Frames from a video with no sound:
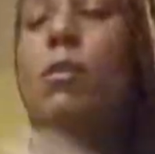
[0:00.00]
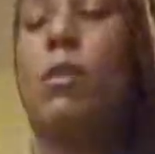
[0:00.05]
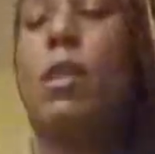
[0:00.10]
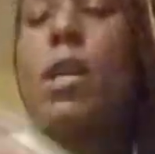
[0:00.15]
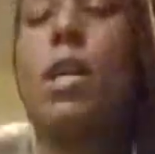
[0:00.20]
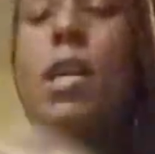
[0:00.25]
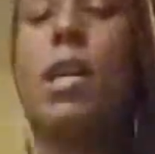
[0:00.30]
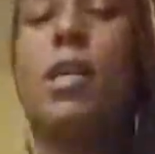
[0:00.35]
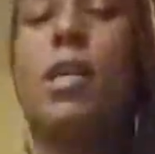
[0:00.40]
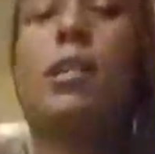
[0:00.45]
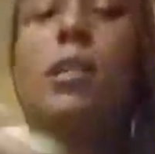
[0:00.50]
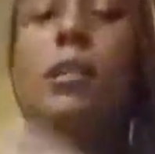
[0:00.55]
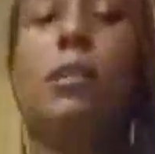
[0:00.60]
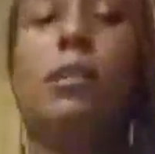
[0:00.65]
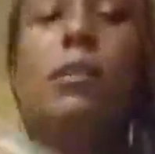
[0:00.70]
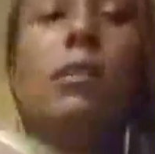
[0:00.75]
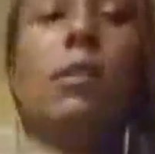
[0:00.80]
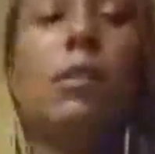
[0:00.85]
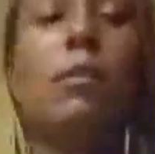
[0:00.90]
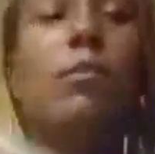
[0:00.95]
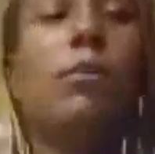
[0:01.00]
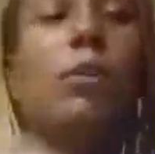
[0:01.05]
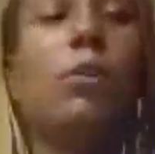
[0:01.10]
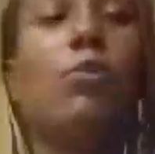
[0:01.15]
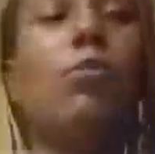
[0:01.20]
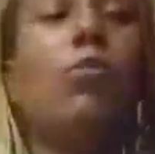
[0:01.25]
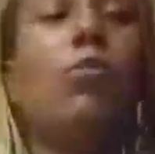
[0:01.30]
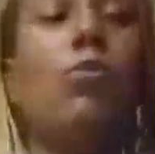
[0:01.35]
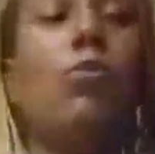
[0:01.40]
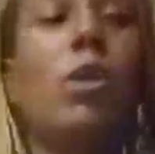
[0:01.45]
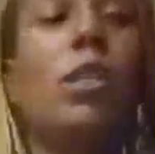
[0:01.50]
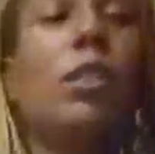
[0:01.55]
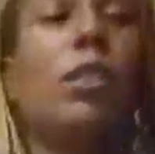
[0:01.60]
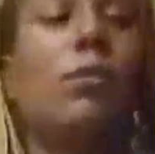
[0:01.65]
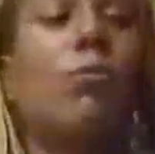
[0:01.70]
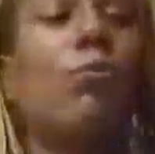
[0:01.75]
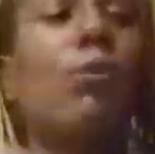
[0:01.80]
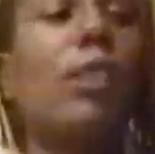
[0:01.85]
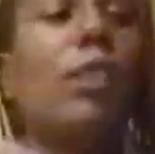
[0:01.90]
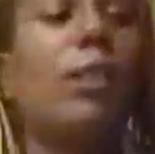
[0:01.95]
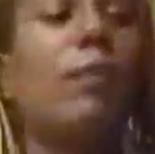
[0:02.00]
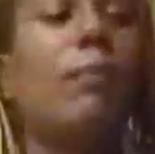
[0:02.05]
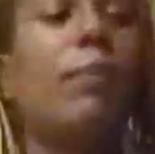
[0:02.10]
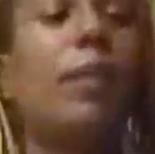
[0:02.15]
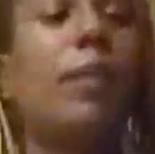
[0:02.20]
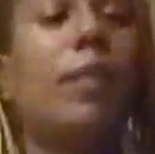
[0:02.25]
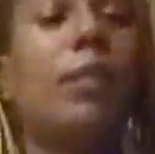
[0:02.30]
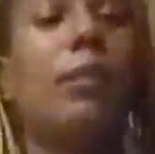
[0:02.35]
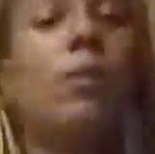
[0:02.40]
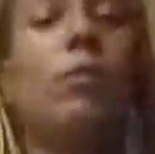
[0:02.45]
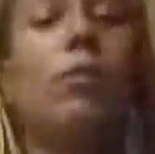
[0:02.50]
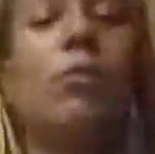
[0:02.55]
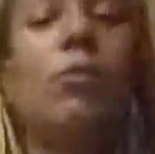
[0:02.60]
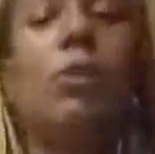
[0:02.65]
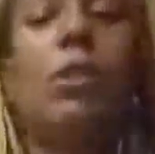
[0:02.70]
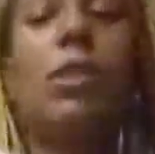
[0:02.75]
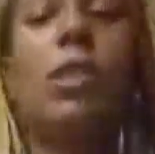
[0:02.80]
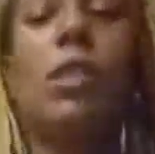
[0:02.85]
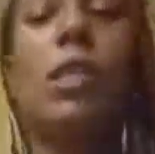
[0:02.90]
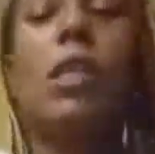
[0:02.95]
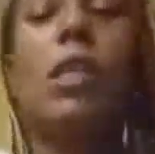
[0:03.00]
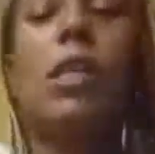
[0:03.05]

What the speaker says: Okay? Some of you want to really build